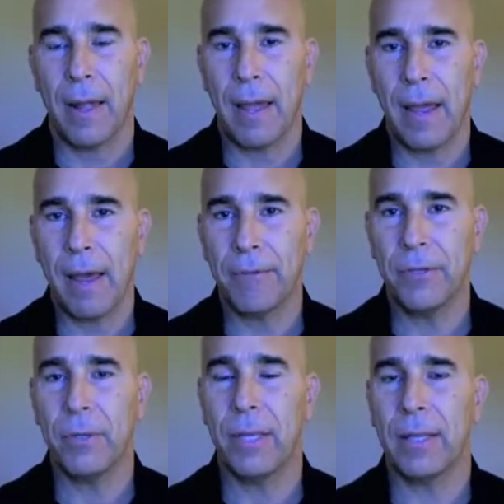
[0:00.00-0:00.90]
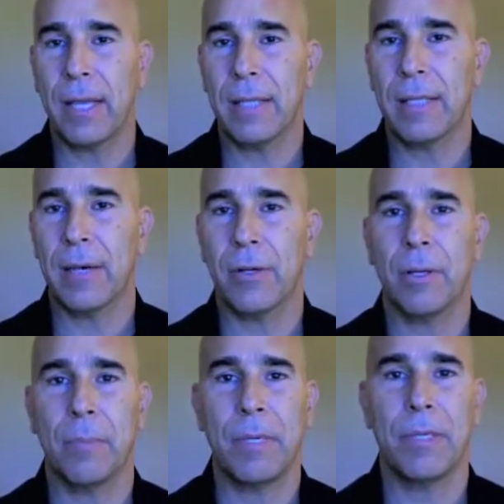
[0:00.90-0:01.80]
After you get that down
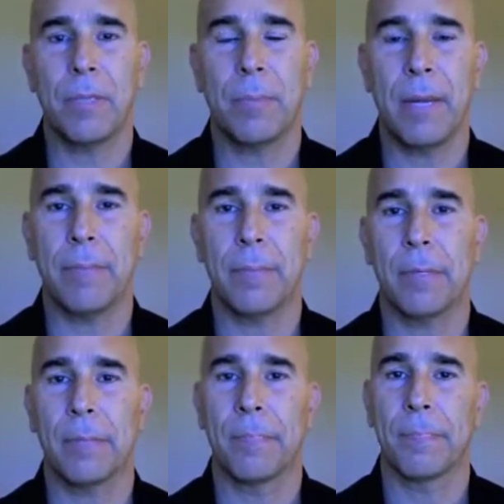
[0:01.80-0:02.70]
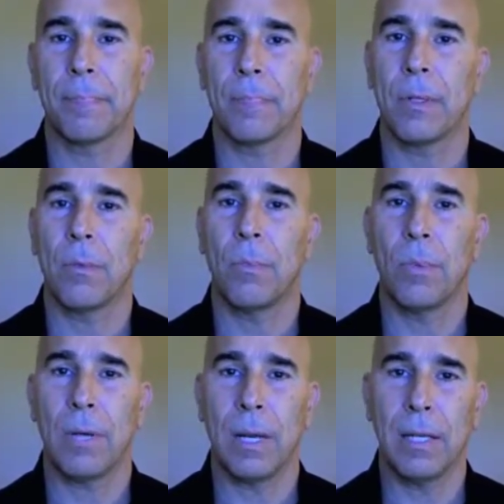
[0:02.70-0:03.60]
on a piece of paper,
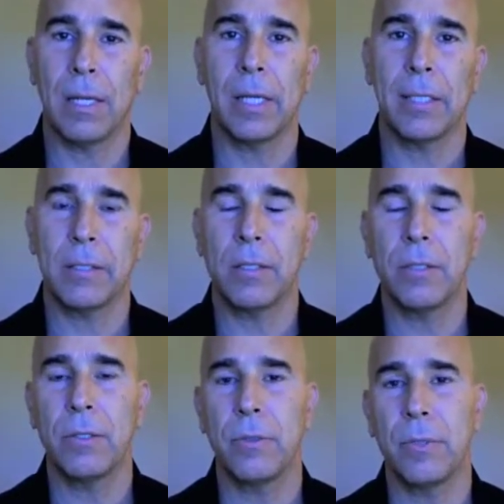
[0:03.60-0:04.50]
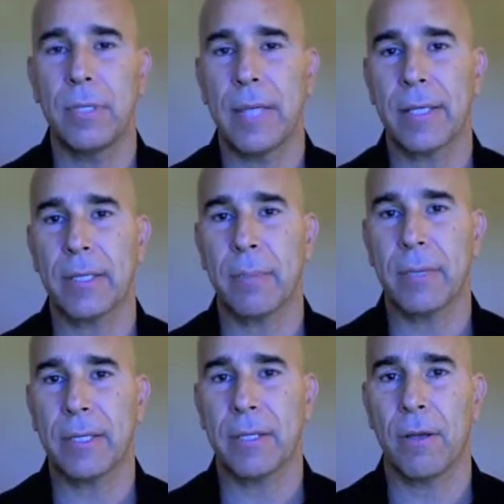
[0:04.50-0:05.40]
what I like to do is ask
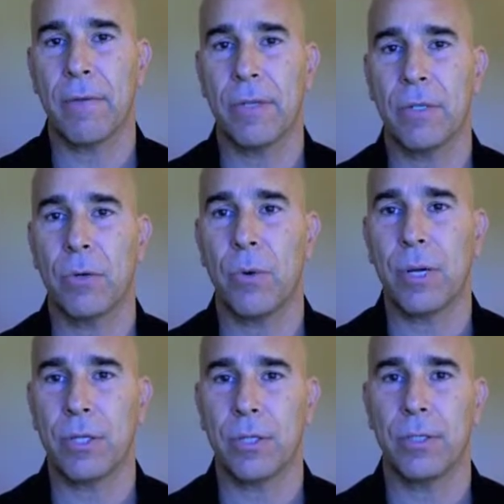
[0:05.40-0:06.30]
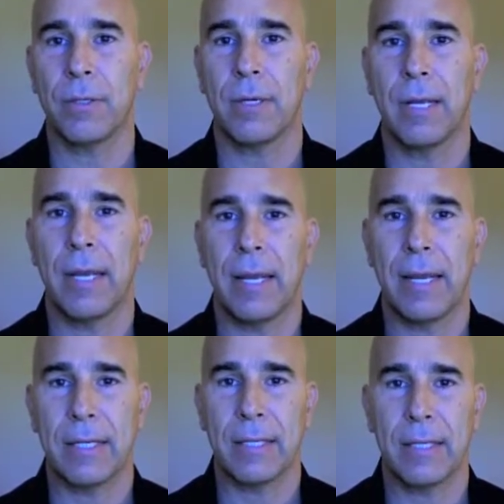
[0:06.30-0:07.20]
myself this question
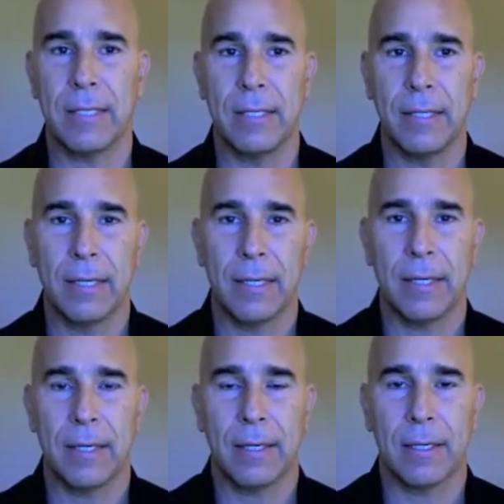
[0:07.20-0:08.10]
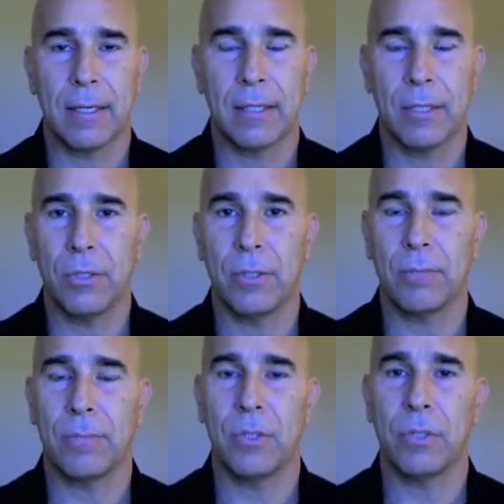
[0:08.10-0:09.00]
as
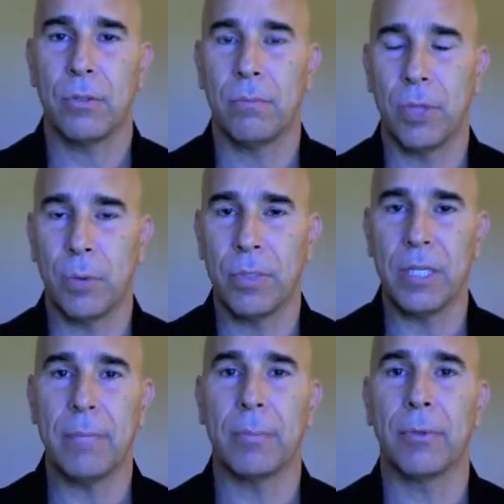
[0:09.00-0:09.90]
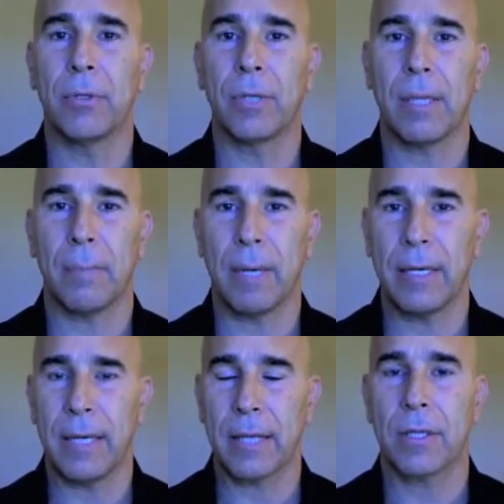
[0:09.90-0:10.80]
to go deeper and look at my
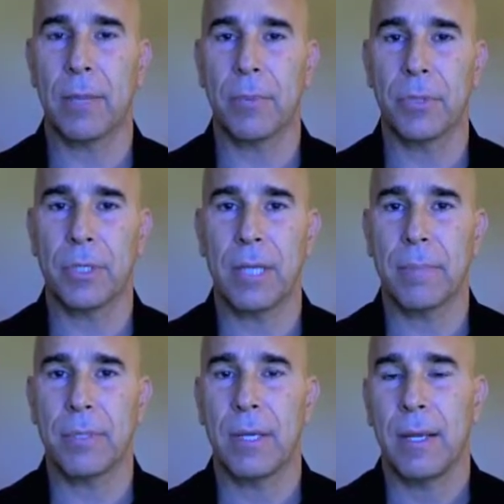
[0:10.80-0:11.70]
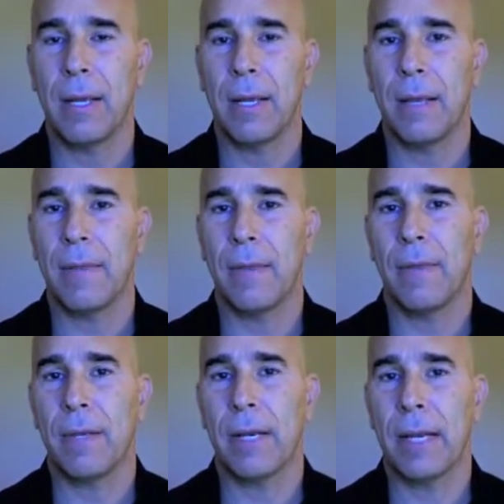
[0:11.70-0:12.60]
next couple steps. And
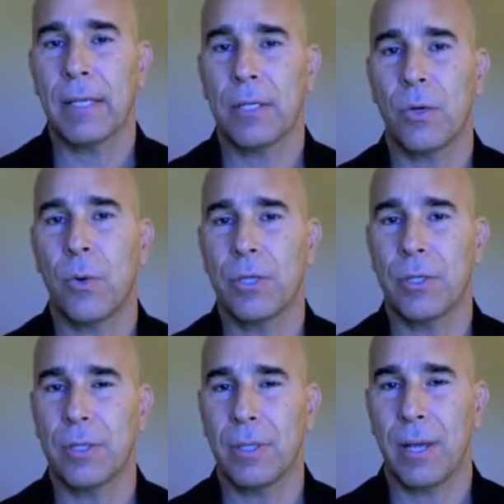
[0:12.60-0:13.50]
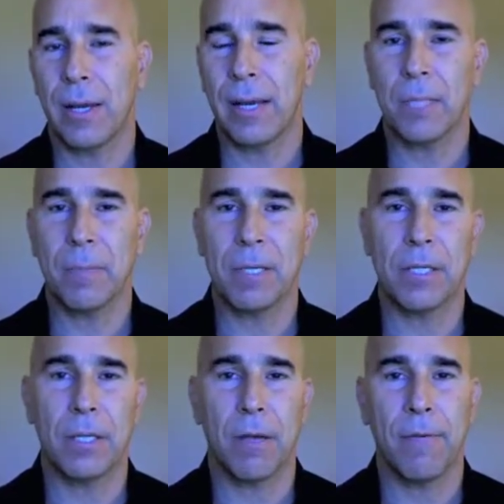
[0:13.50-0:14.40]
the next question I ask
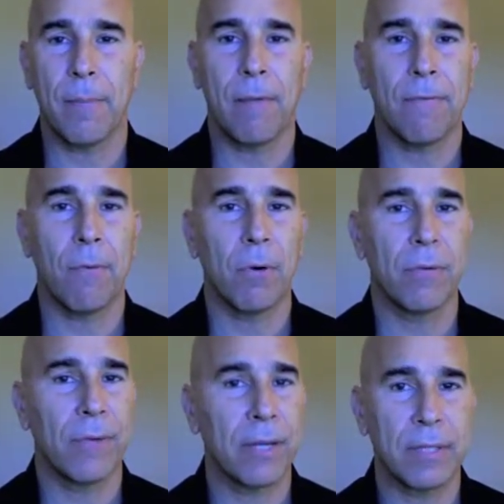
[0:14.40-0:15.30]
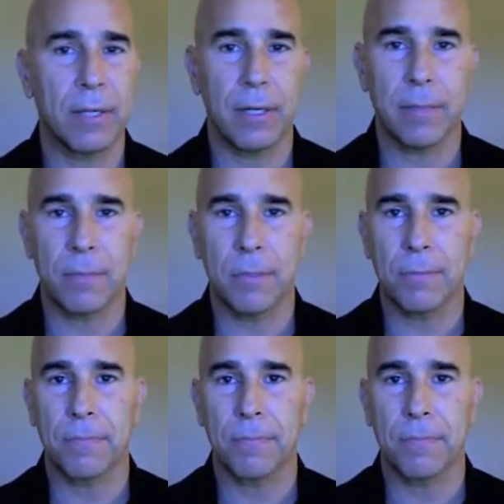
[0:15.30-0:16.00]
myself about 4 or 5 times.